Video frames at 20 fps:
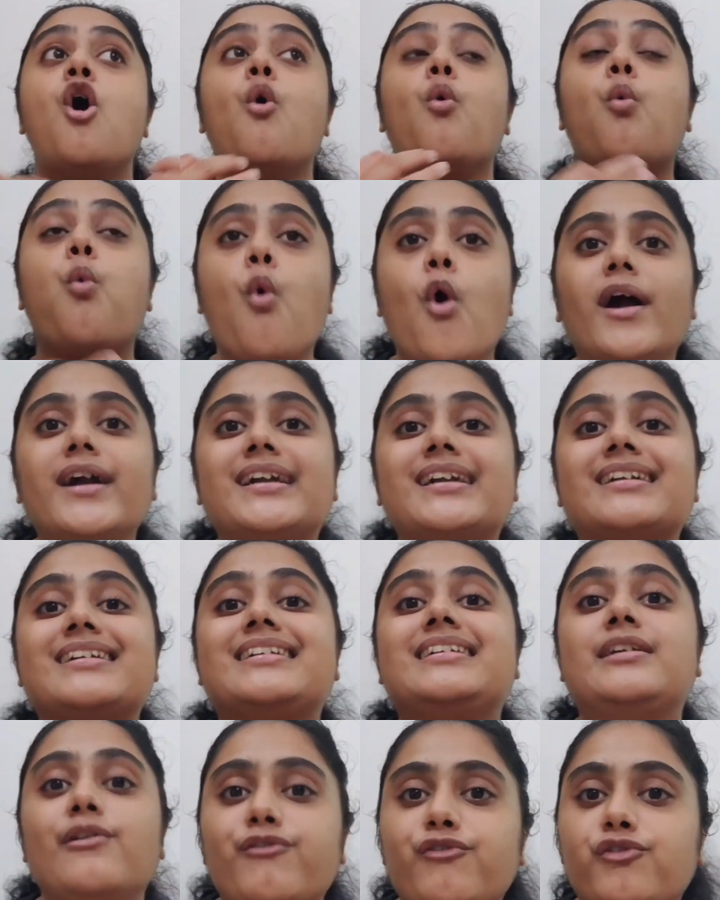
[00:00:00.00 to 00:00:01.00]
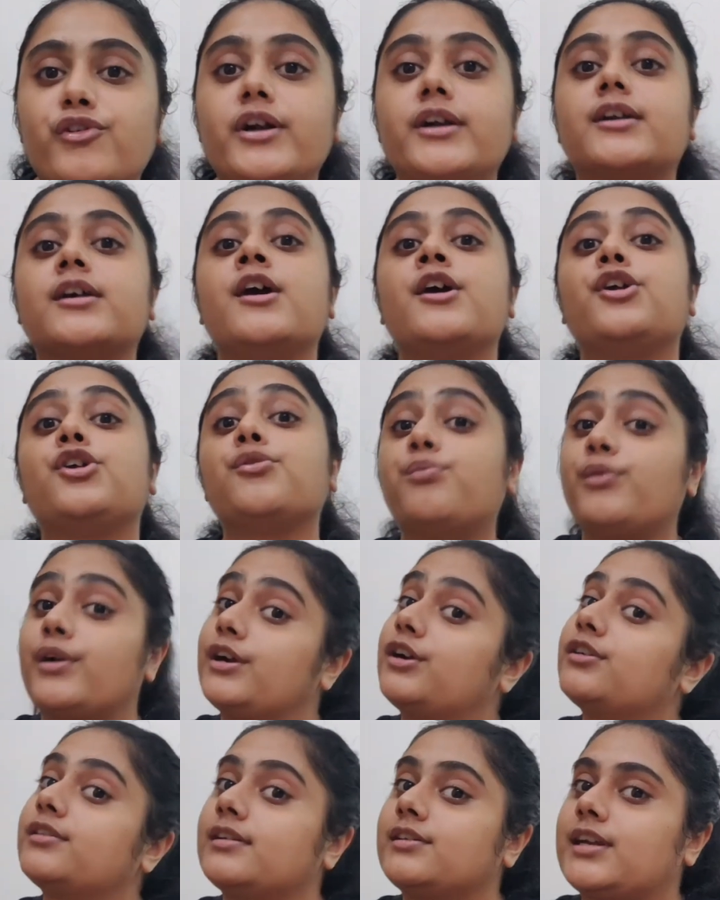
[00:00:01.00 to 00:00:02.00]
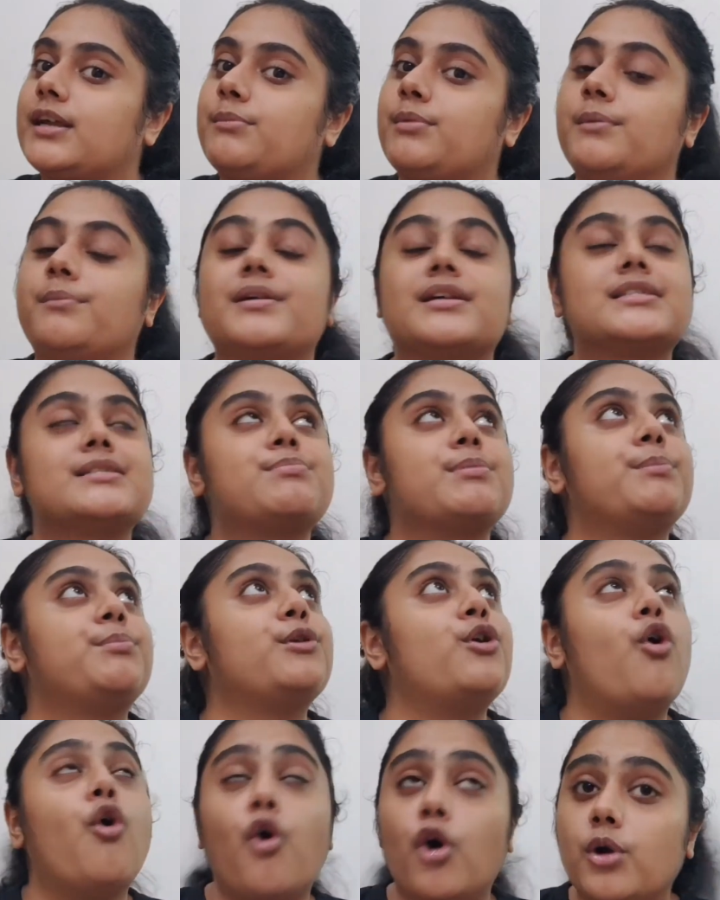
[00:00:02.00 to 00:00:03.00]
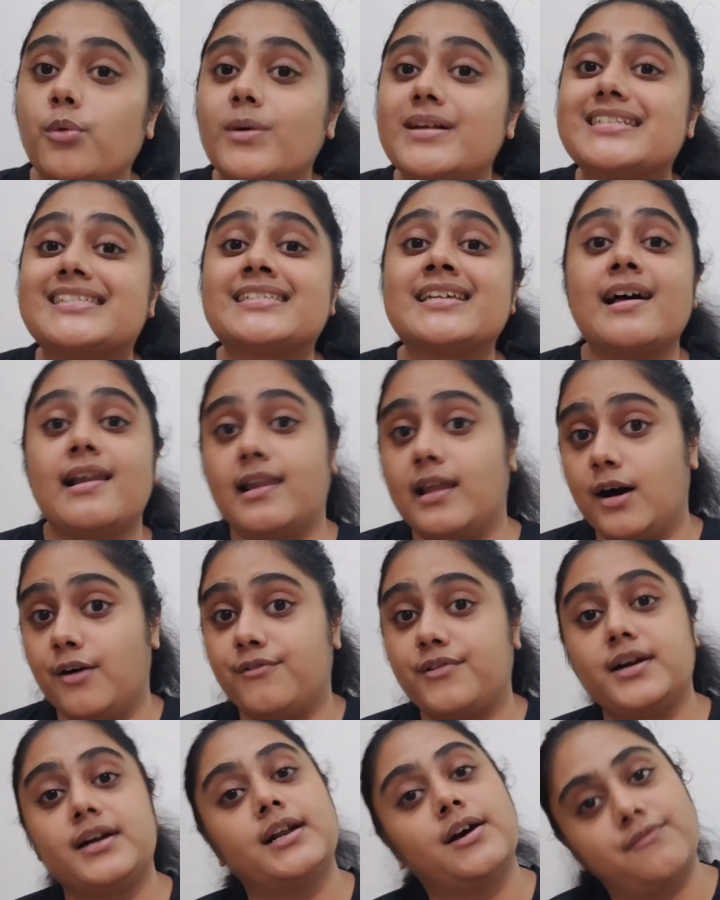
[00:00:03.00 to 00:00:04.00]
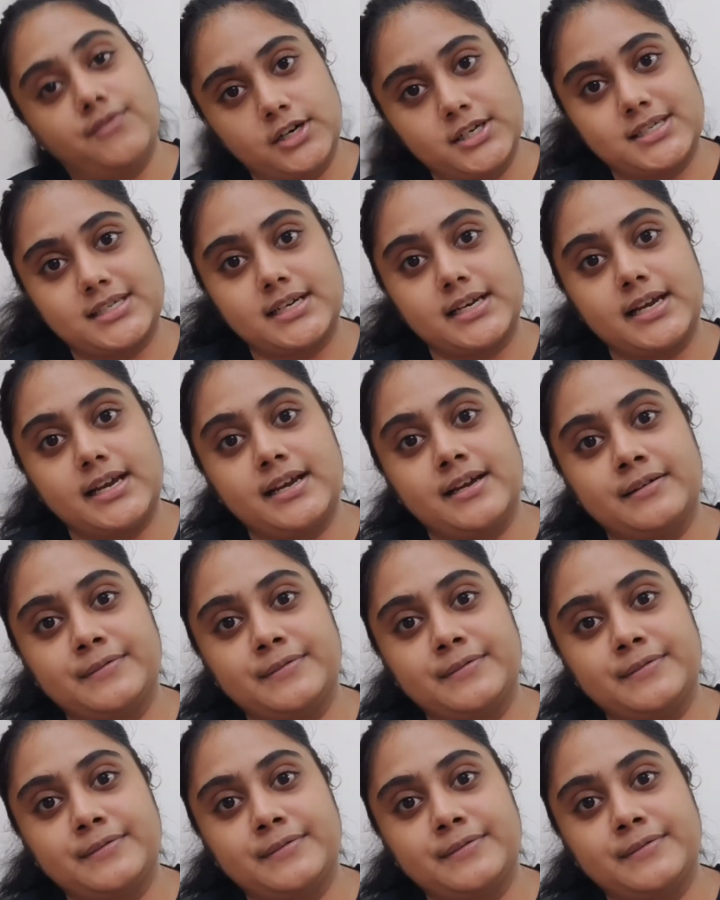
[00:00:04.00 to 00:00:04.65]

what different you bring to the table, because people always love diversity.